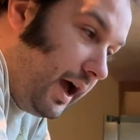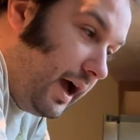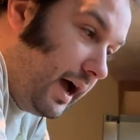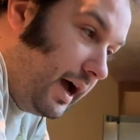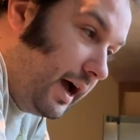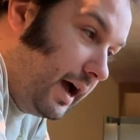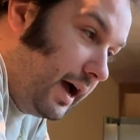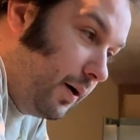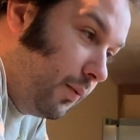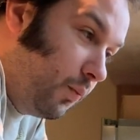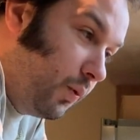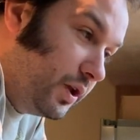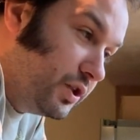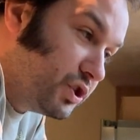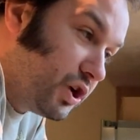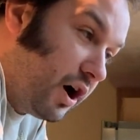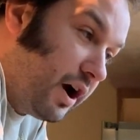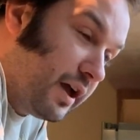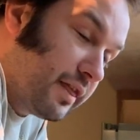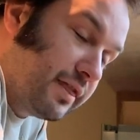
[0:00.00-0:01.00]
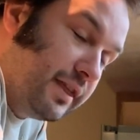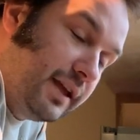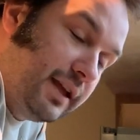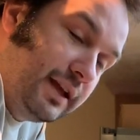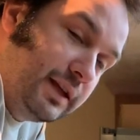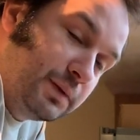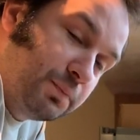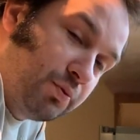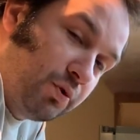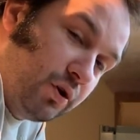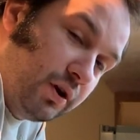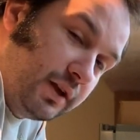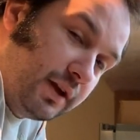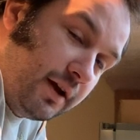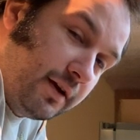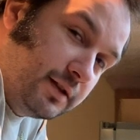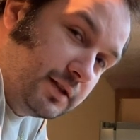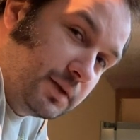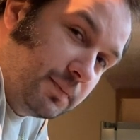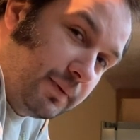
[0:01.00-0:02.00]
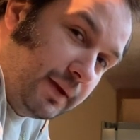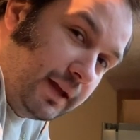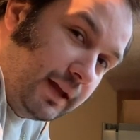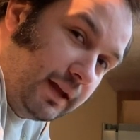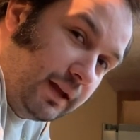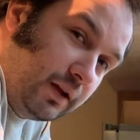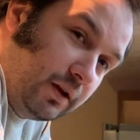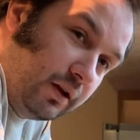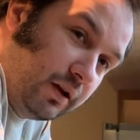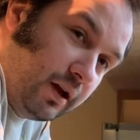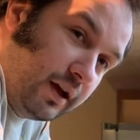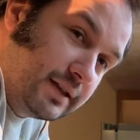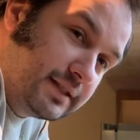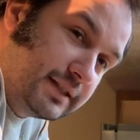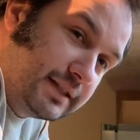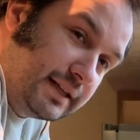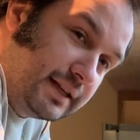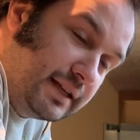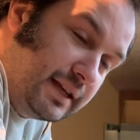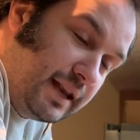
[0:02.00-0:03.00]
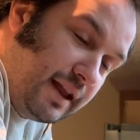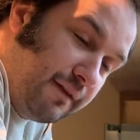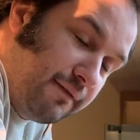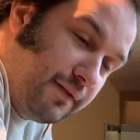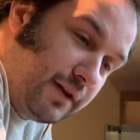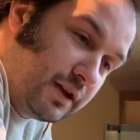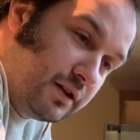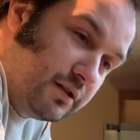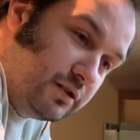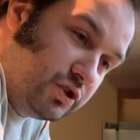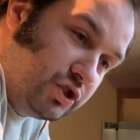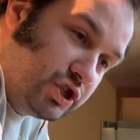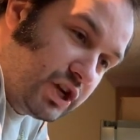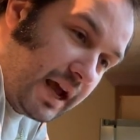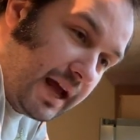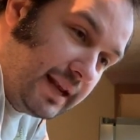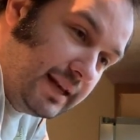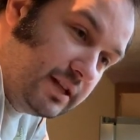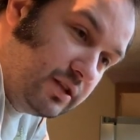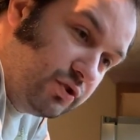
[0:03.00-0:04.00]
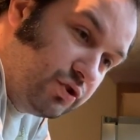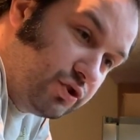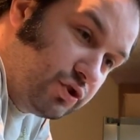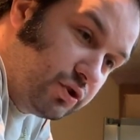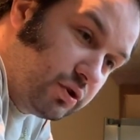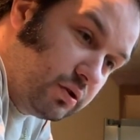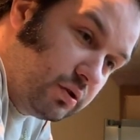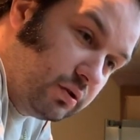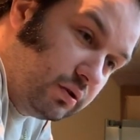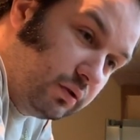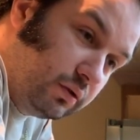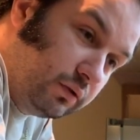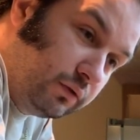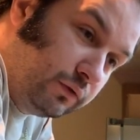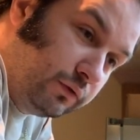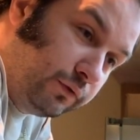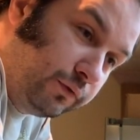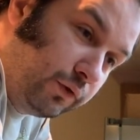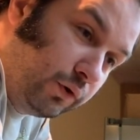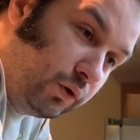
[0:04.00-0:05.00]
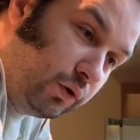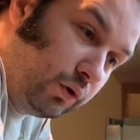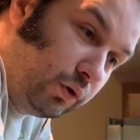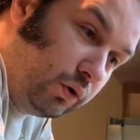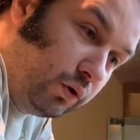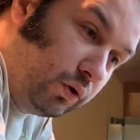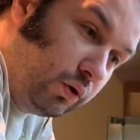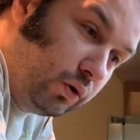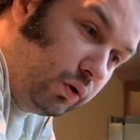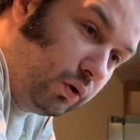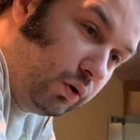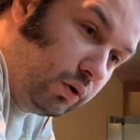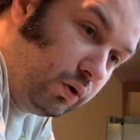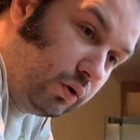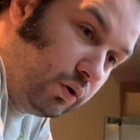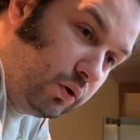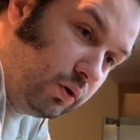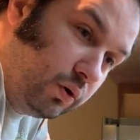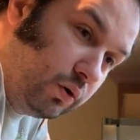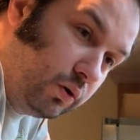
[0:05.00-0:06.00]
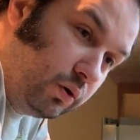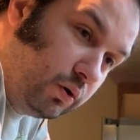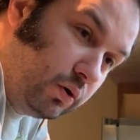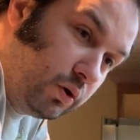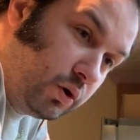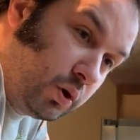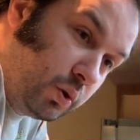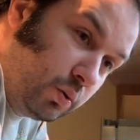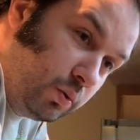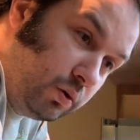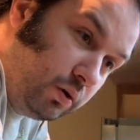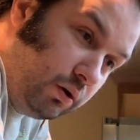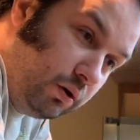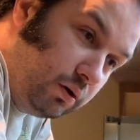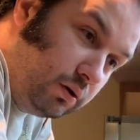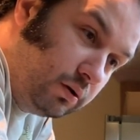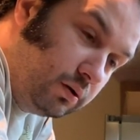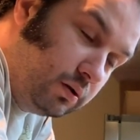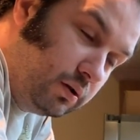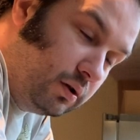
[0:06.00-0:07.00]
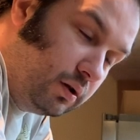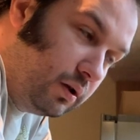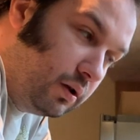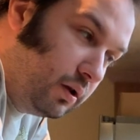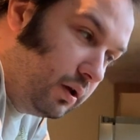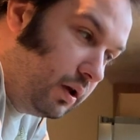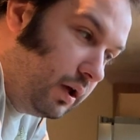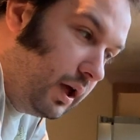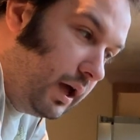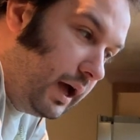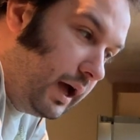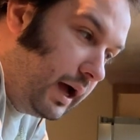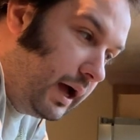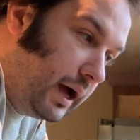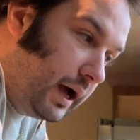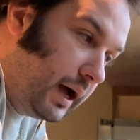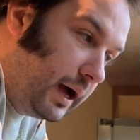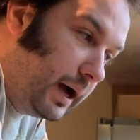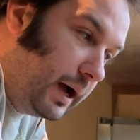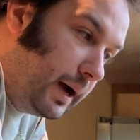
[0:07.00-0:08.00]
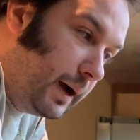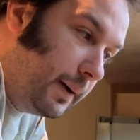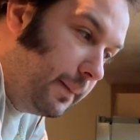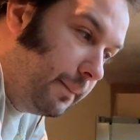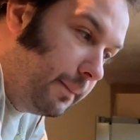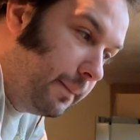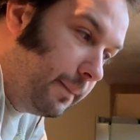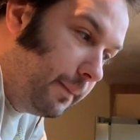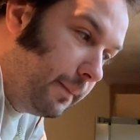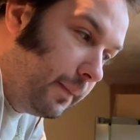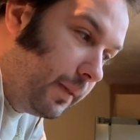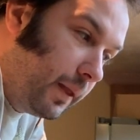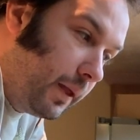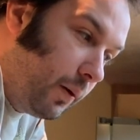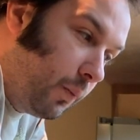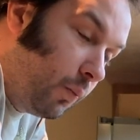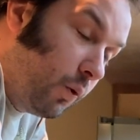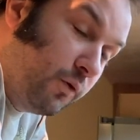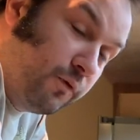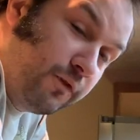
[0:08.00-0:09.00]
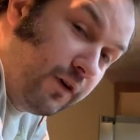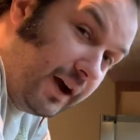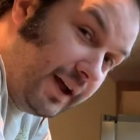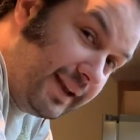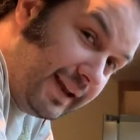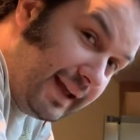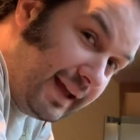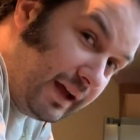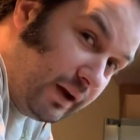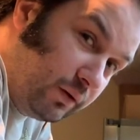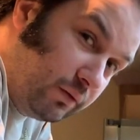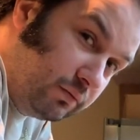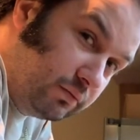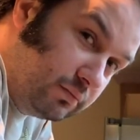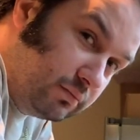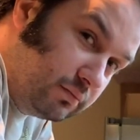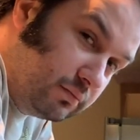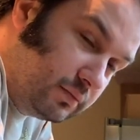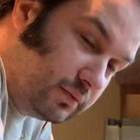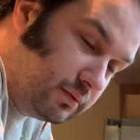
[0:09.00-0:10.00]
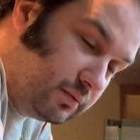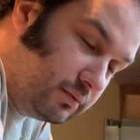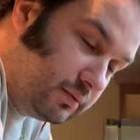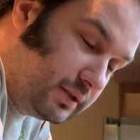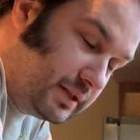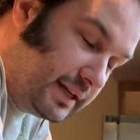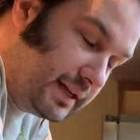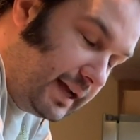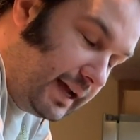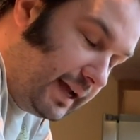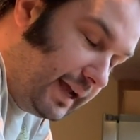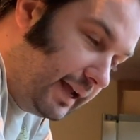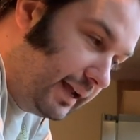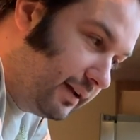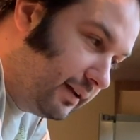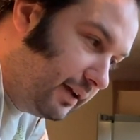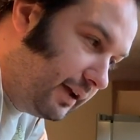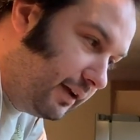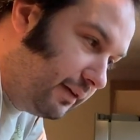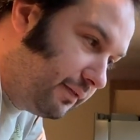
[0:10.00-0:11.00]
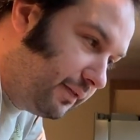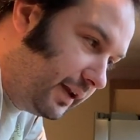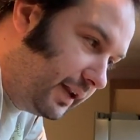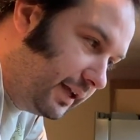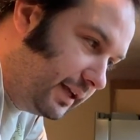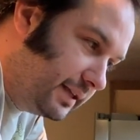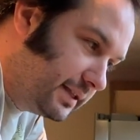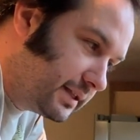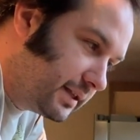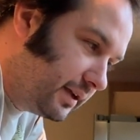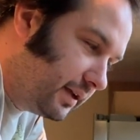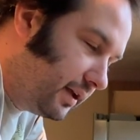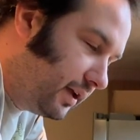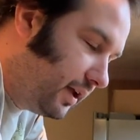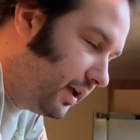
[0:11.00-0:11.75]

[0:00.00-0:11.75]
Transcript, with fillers: uh, which I think is probably going to be a significant challenge for Huel. Um, we'll find out today if it is.